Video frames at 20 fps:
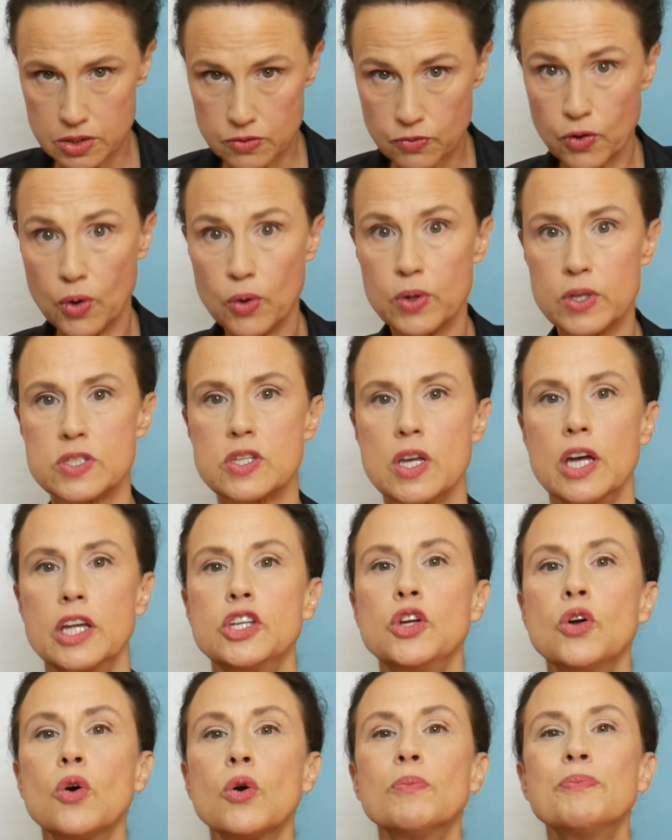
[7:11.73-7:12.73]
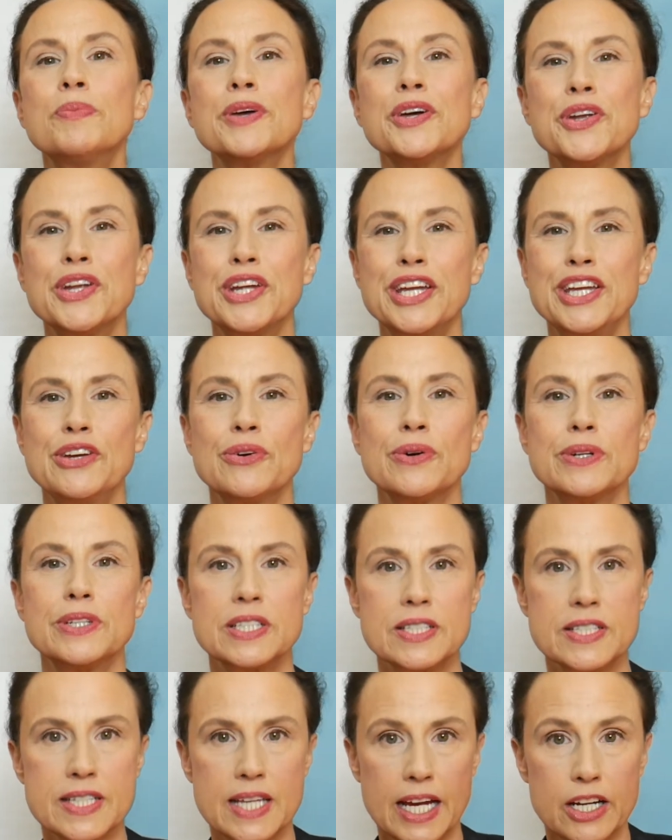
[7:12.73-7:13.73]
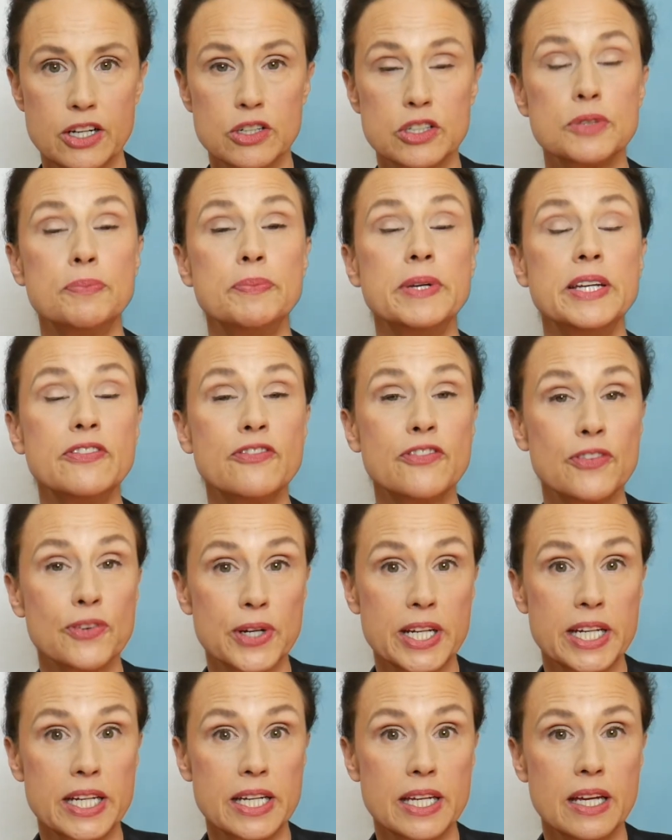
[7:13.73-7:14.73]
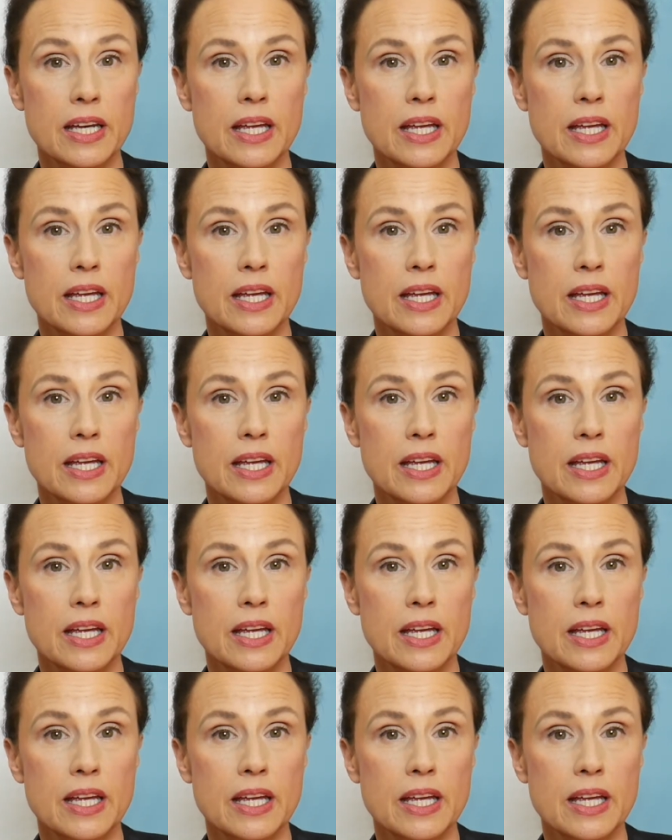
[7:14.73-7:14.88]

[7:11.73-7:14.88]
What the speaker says: Focus on your building your desire to be free,